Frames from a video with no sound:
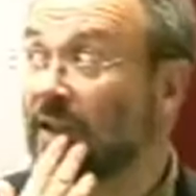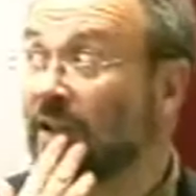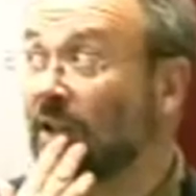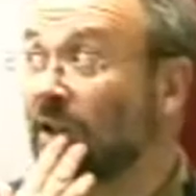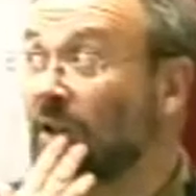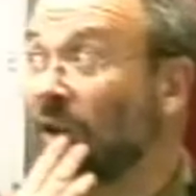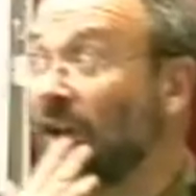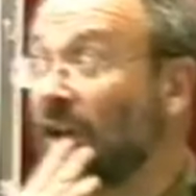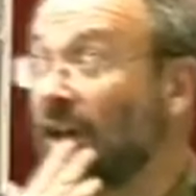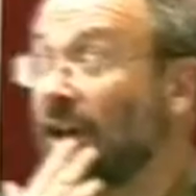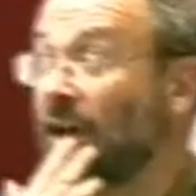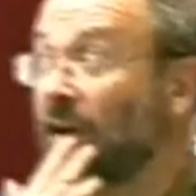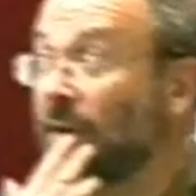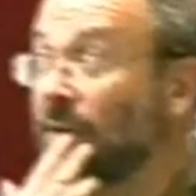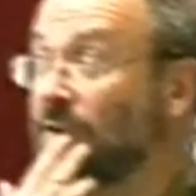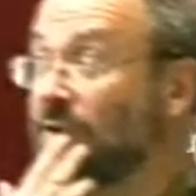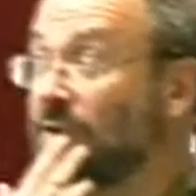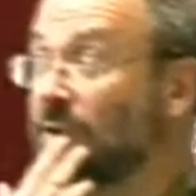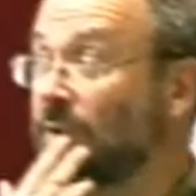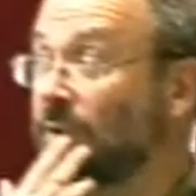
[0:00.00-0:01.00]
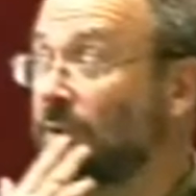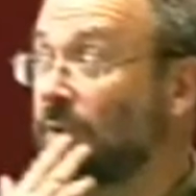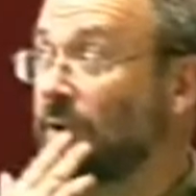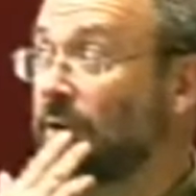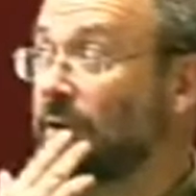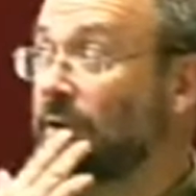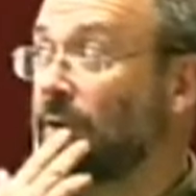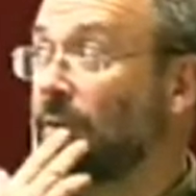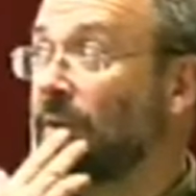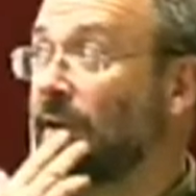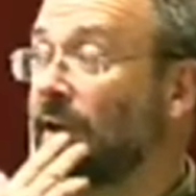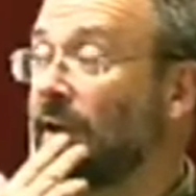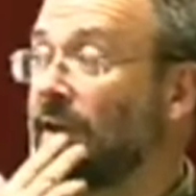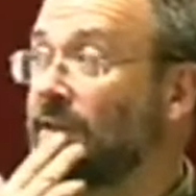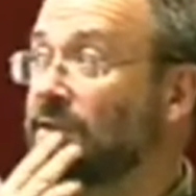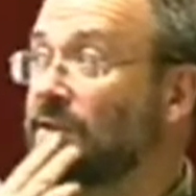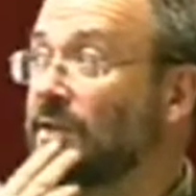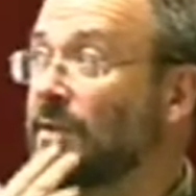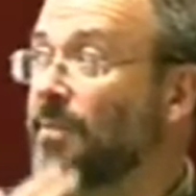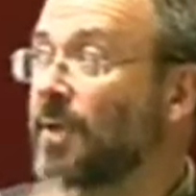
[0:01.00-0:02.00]
allows or
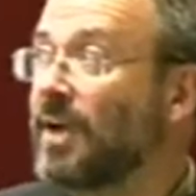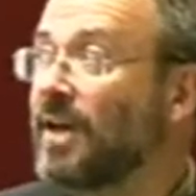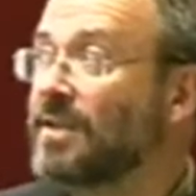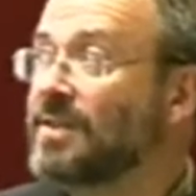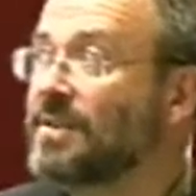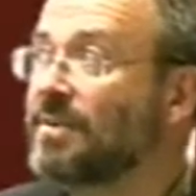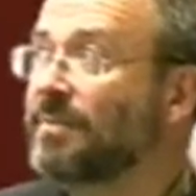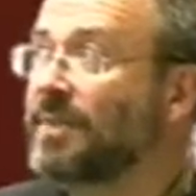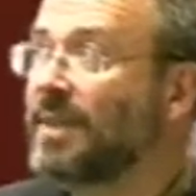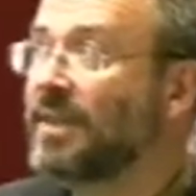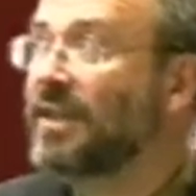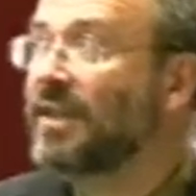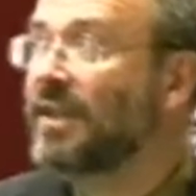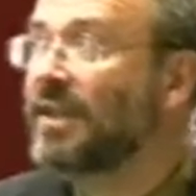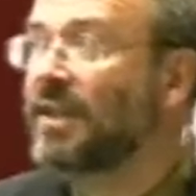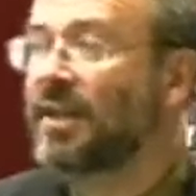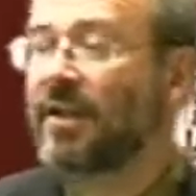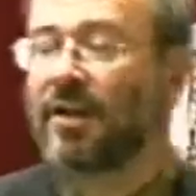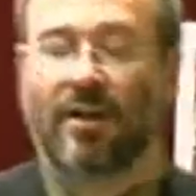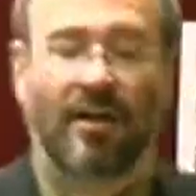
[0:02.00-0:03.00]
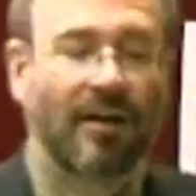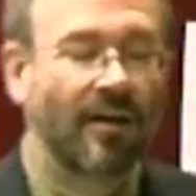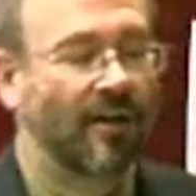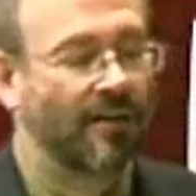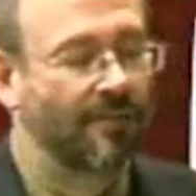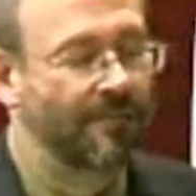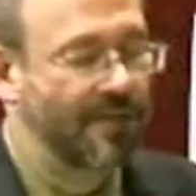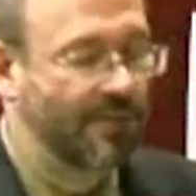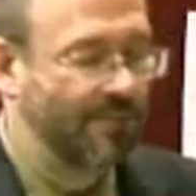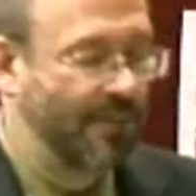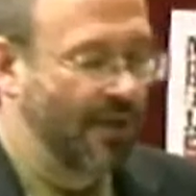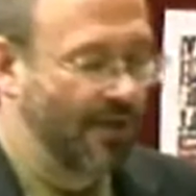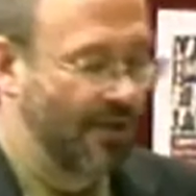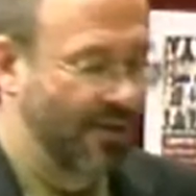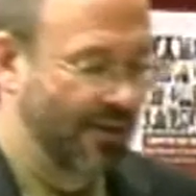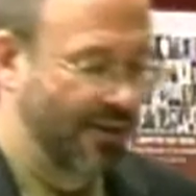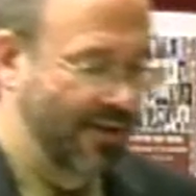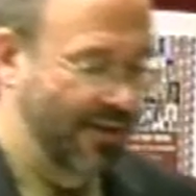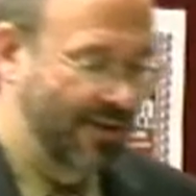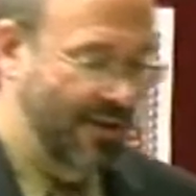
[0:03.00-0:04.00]
creates the possibility of
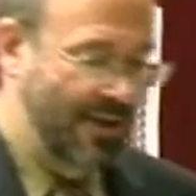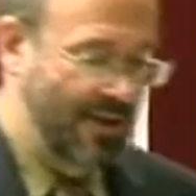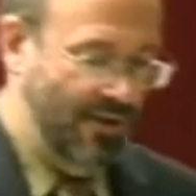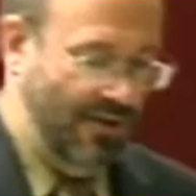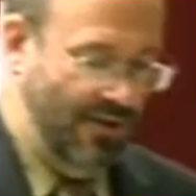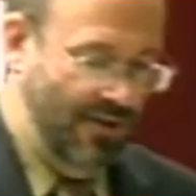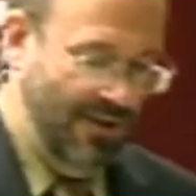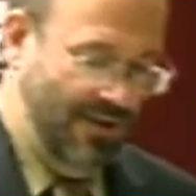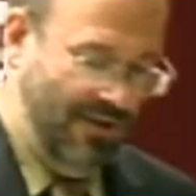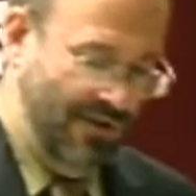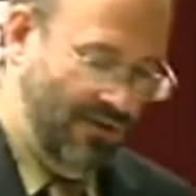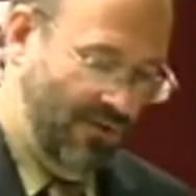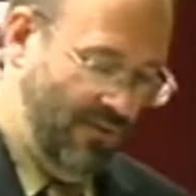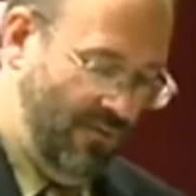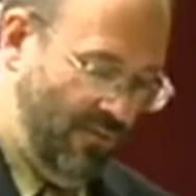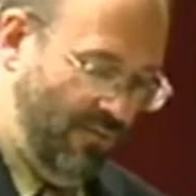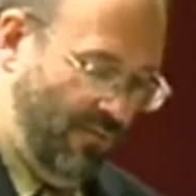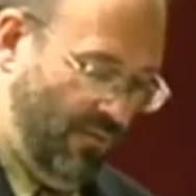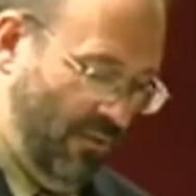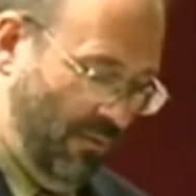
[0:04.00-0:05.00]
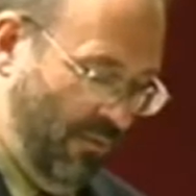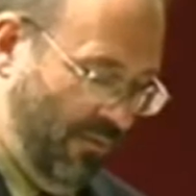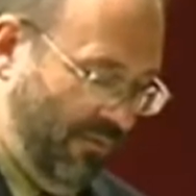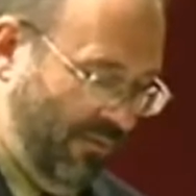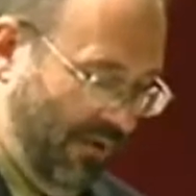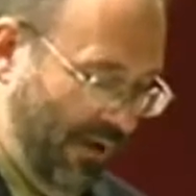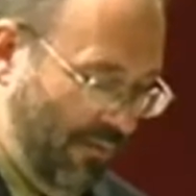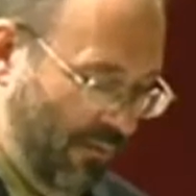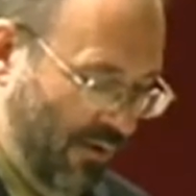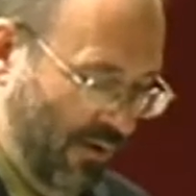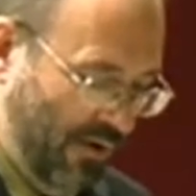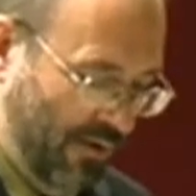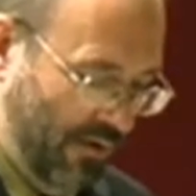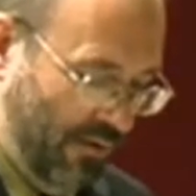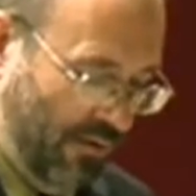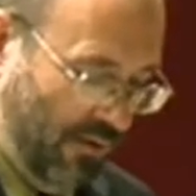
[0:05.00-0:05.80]
spatialization as a new form of labor